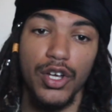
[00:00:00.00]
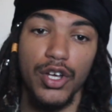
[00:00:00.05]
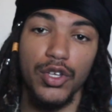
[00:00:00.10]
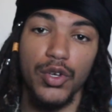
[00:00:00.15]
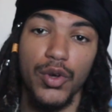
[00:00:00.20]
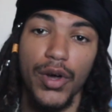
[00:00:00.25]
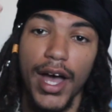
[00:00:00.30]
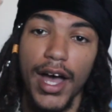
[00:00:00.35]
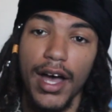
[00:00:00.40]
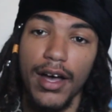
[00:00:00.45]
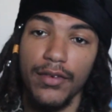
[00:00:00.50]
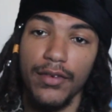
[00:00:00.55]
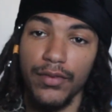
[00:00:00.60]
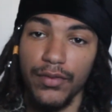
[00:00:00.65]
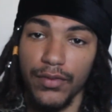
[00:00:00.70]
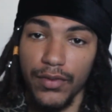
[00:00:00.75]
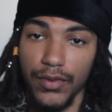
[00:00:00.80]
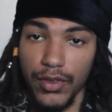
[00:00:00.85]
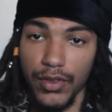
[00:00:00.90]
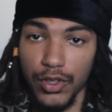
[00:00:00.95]
you have
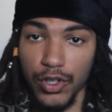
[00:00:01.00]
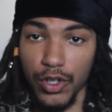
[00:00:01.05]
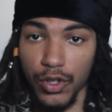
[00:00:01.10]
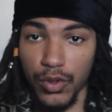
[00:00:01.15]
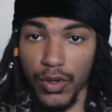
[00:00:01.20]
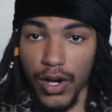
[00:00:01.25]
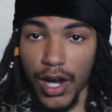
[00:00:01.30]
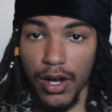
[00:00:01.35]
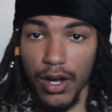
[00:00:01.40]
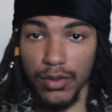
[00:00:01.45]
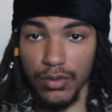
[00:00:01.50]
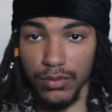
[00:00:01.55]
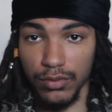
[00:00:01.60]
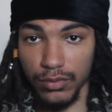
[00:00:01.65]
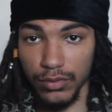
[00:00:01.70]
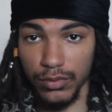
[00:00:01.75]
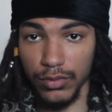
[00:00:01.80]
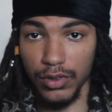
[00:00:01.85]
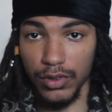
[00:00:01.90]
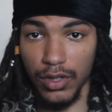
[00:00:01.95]
your crown,
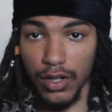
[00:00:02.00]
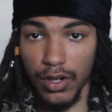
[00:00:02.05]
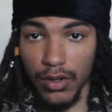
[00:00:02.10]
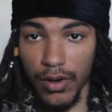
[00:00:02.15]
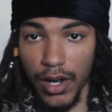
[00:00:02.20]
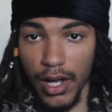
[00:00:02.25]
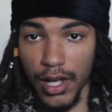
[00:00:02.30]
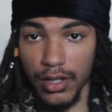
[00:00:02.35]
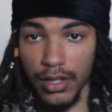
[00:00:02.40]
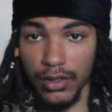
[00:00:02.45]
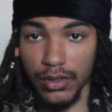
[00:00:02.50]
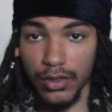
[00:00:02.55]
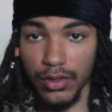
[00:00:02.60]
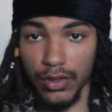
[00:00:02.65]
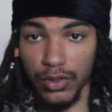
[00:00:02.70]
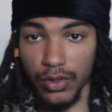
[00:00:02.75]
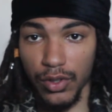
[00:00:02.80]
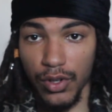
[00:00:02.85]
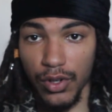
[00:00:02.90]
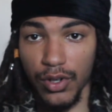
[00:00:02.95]
all right, your
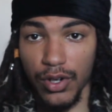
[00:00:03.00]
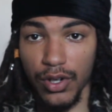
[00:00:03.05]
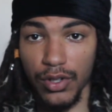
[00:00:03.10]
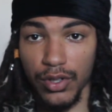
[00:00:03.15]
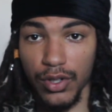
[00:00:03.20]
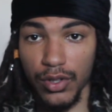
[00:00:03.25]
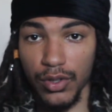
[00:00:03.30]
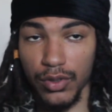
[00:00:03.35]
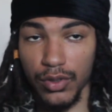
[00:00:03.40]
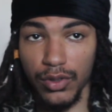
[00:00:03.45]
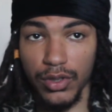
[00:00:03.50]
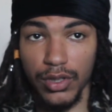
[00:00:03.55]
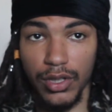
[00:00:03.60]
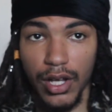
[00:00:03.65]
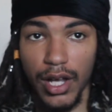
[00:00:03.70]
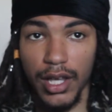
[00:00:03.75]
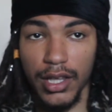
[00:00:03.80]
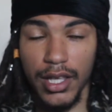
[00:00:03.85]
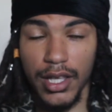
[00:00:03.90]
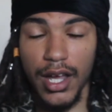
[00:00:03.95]

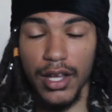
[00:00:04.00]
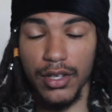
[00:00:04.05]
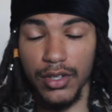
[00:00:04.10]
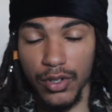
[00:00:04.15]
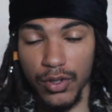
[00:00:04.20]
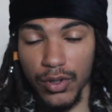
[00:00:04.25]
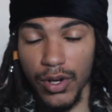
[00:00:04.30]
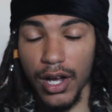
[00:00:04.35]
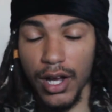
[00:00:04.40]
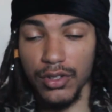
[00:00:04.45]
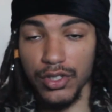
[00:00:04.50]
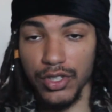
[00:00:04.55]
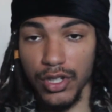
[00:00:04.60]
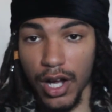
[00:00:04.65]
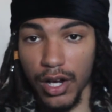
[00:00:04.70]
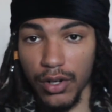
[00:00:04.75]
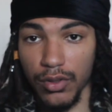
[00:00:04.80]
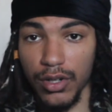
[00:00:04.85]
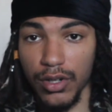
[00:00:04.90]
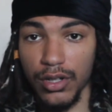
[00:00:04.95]
crown
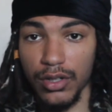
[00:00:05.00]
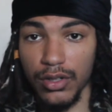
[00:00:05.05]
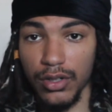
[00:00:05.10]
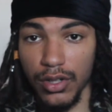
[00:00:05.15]
chakra,